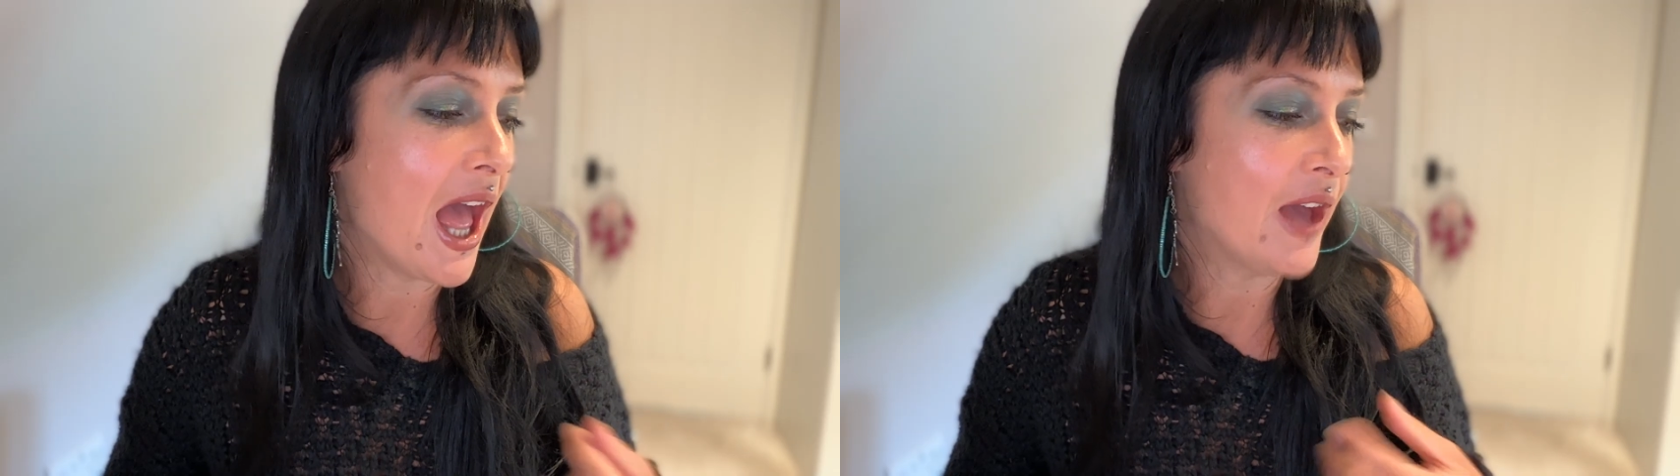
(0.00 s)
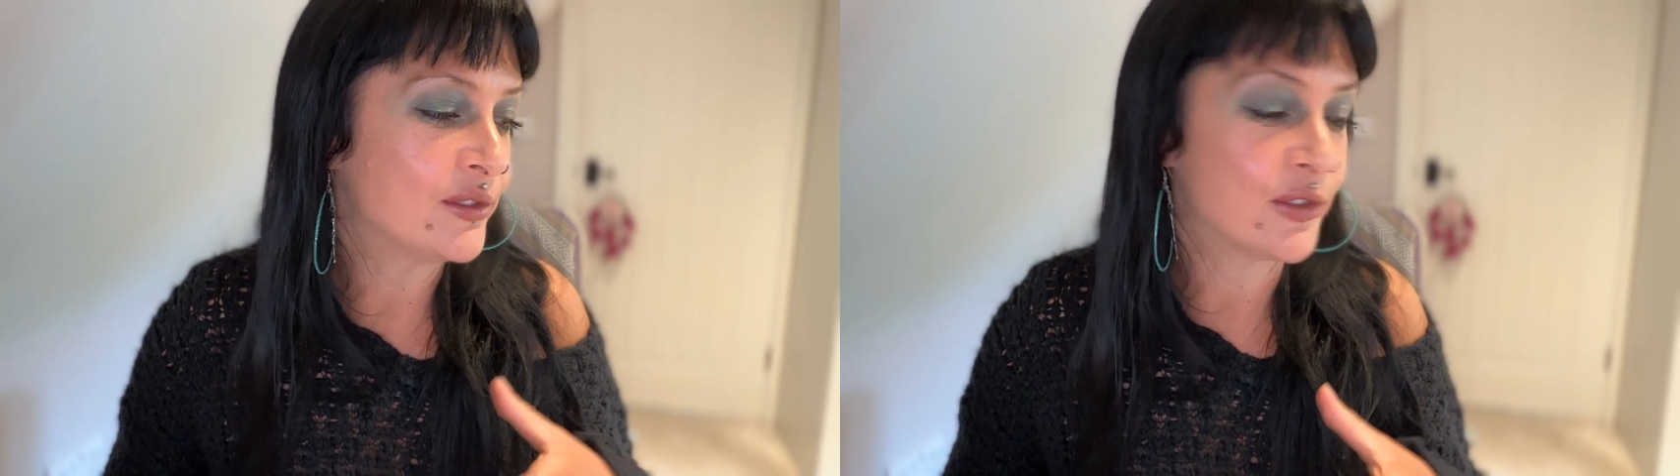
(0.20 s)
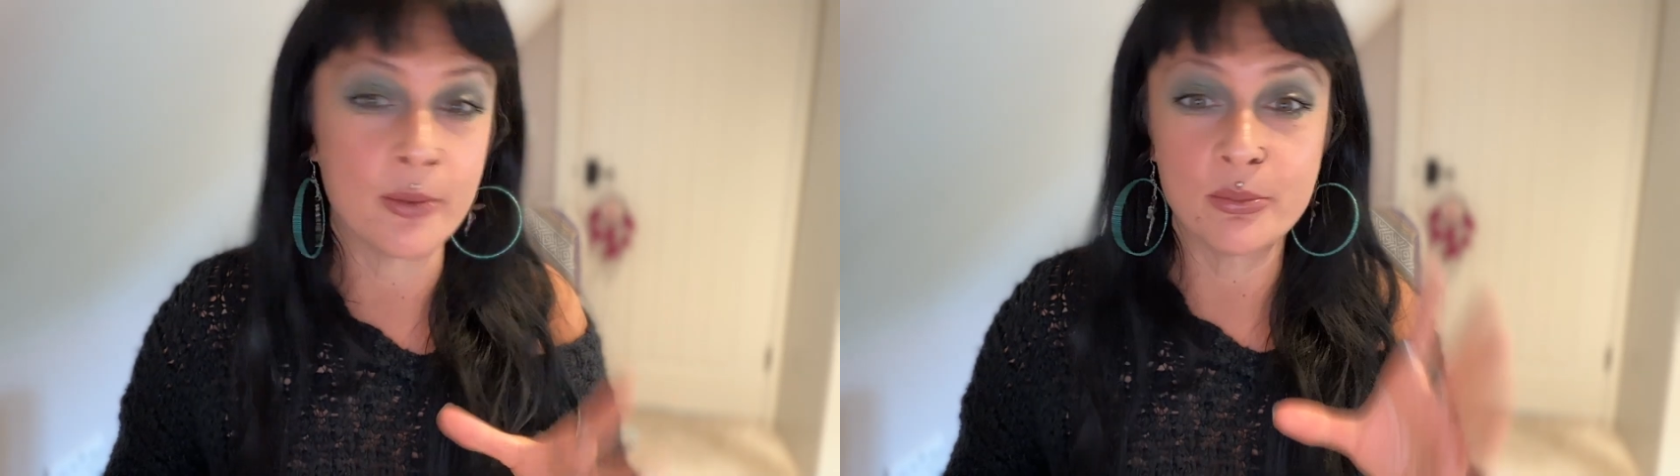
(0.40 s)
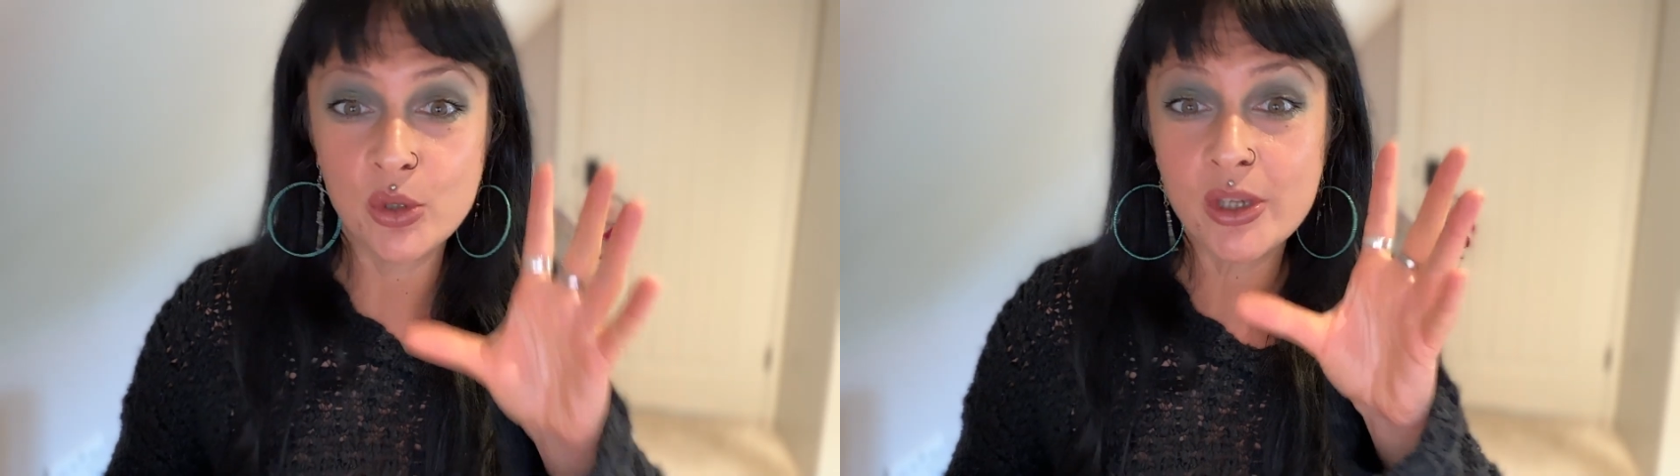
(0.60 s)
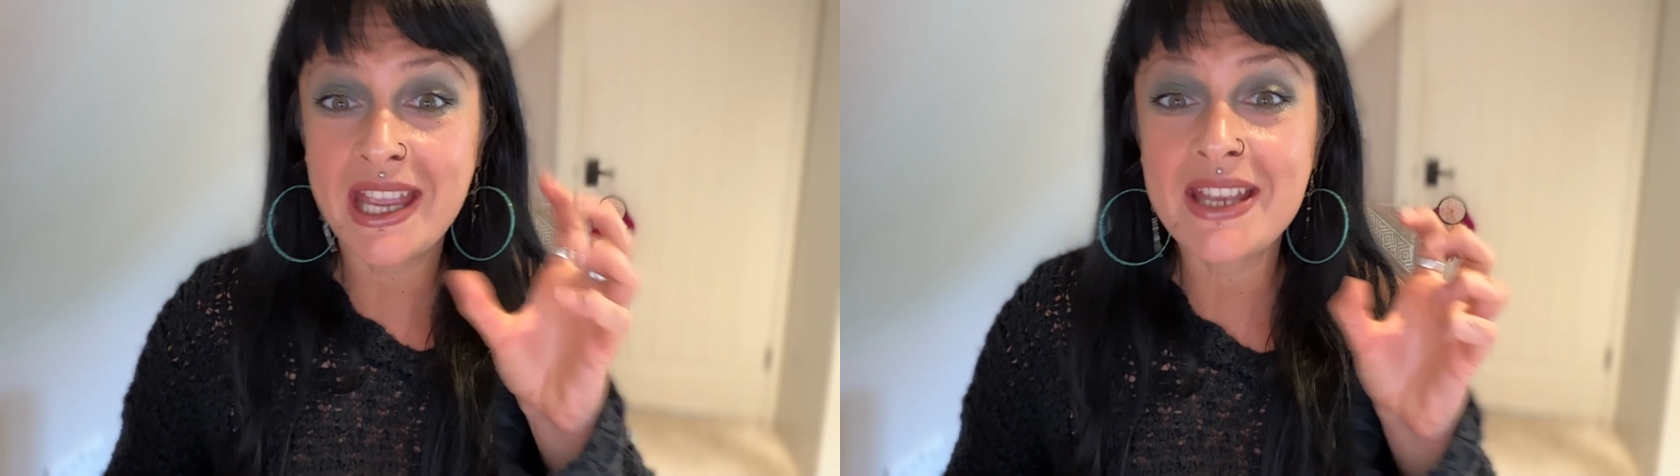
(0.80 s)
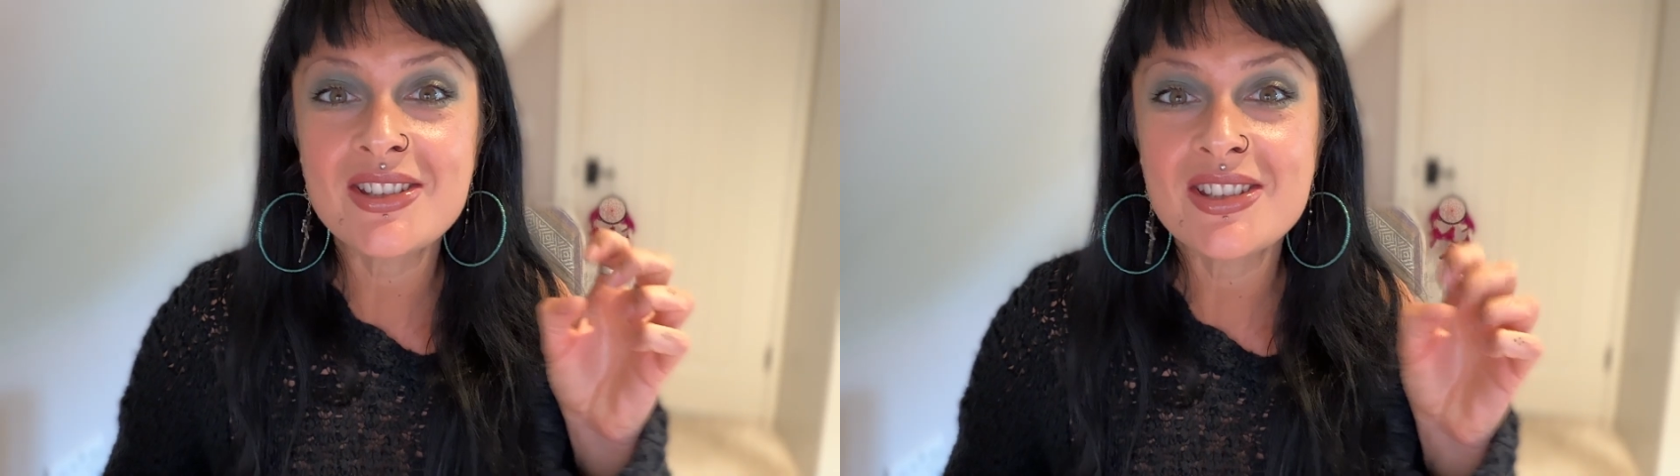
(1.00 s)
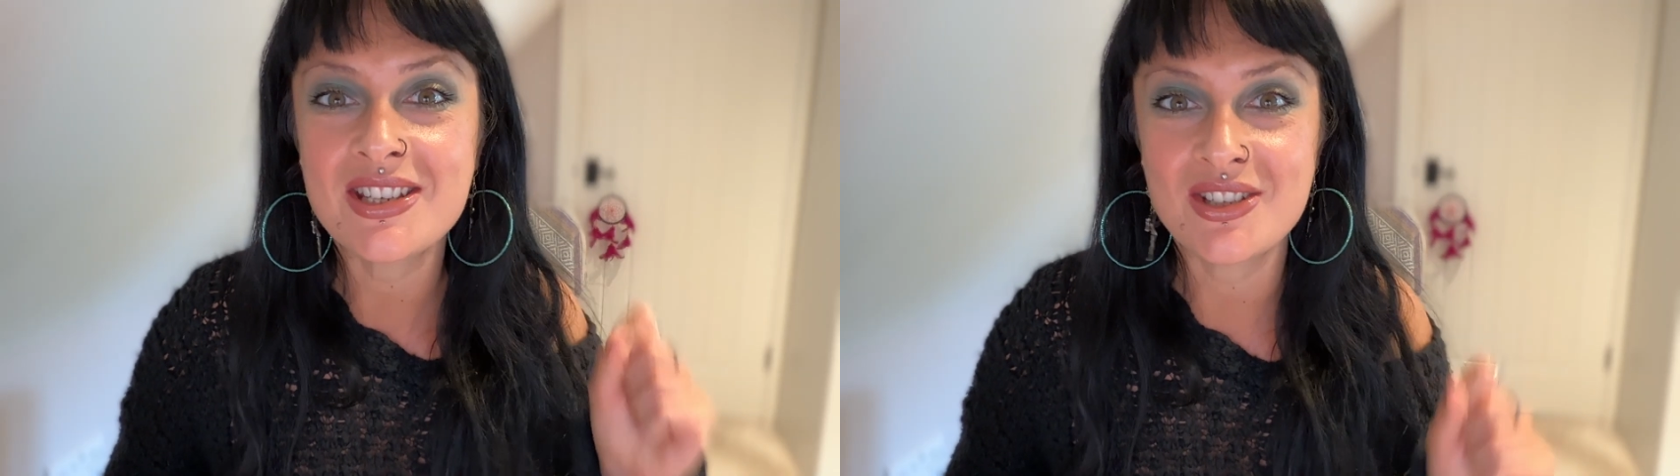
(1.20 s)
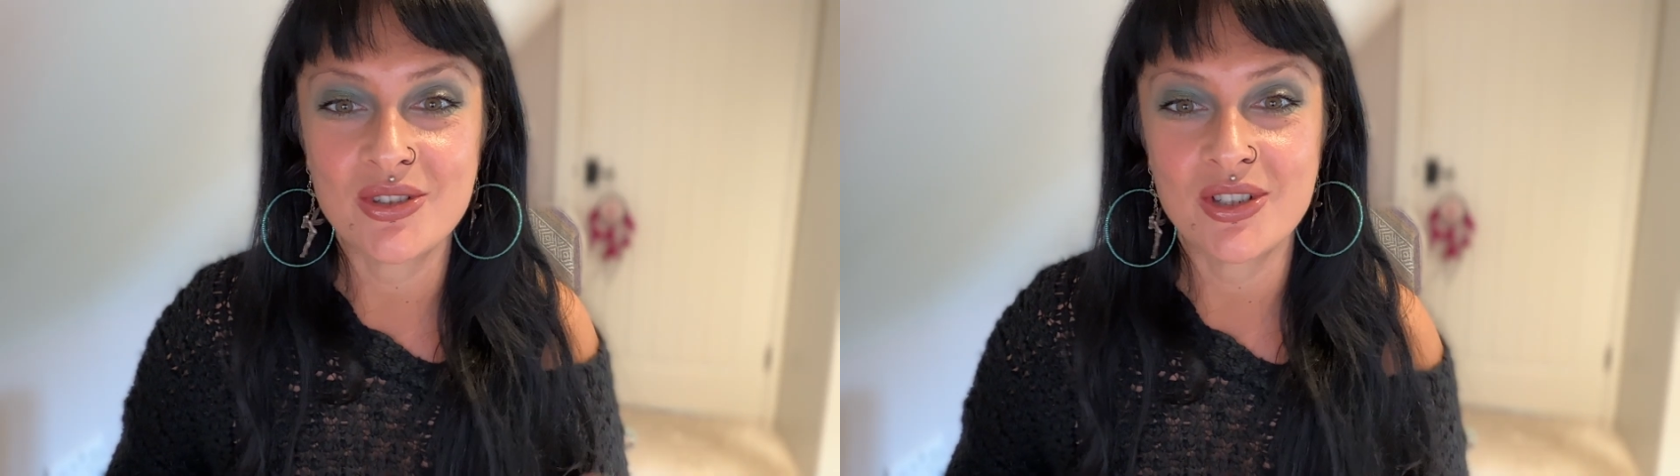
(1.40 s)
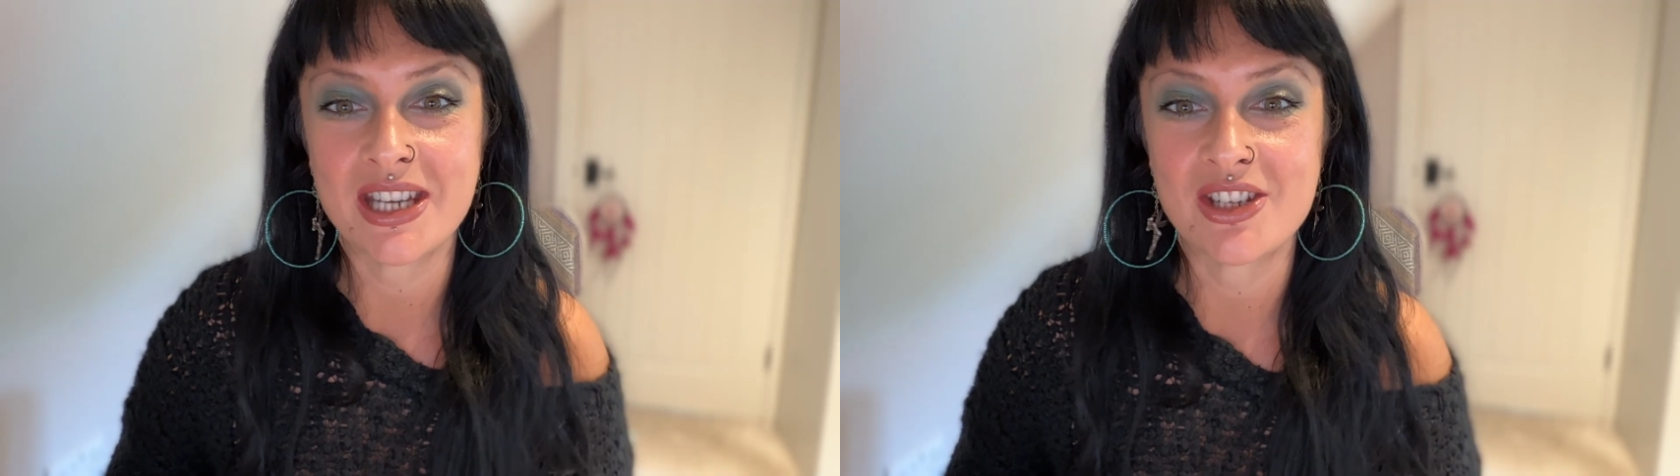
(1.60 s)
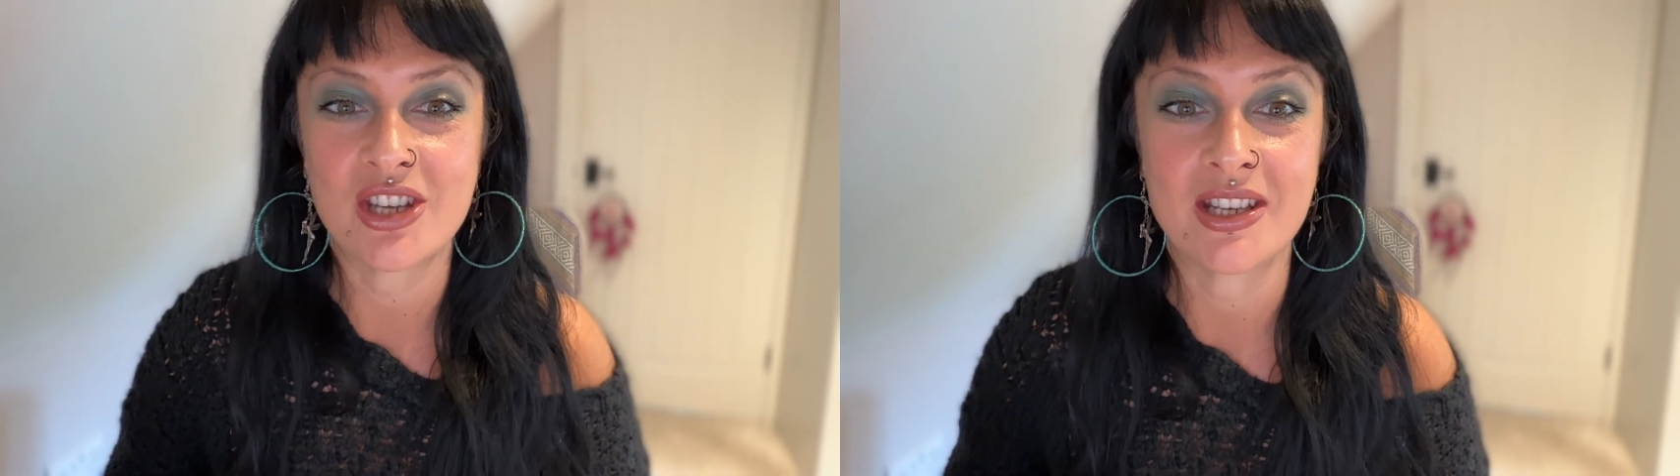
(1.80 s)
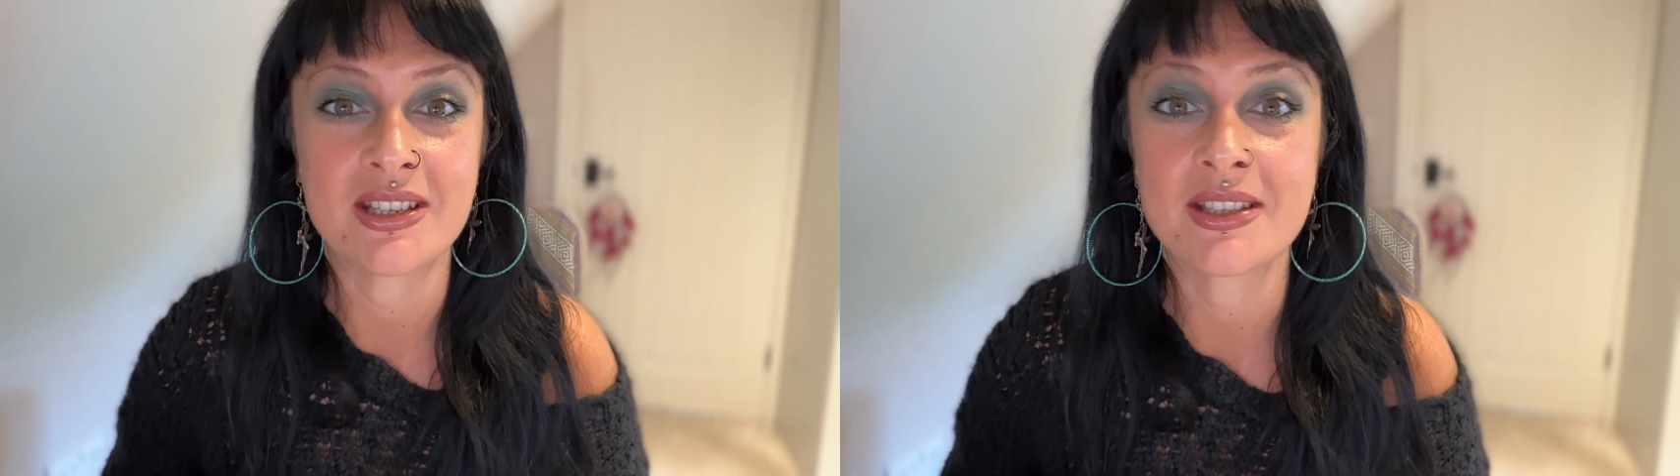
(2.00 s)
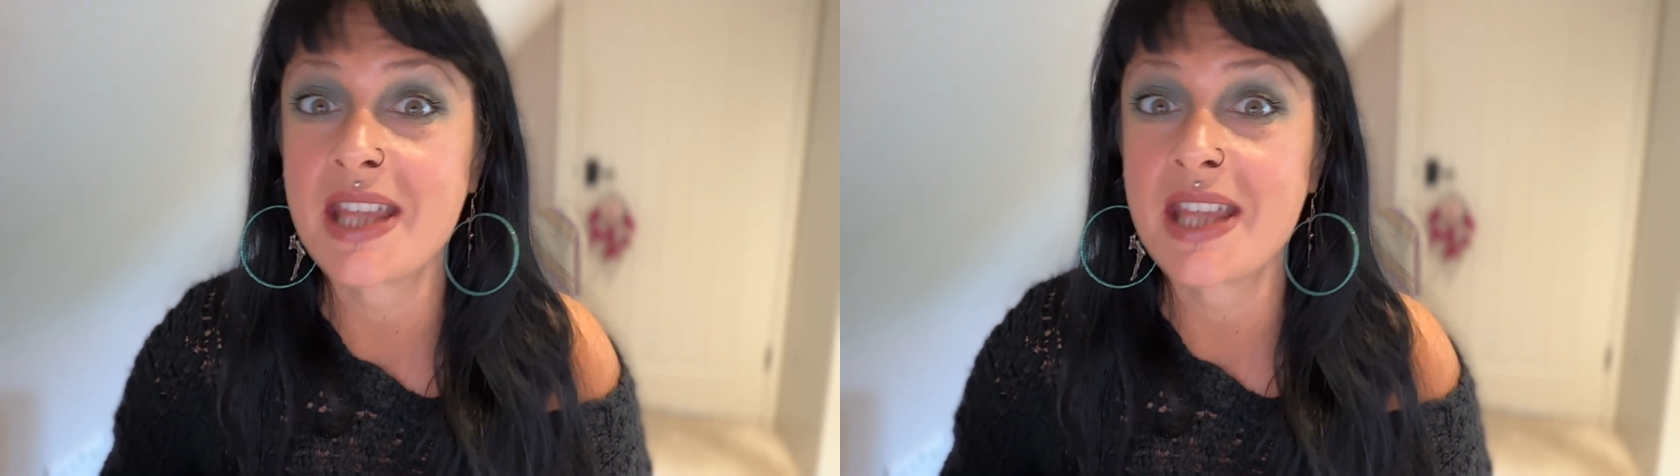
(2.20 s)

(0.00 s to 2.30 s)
from more Eastern traditions.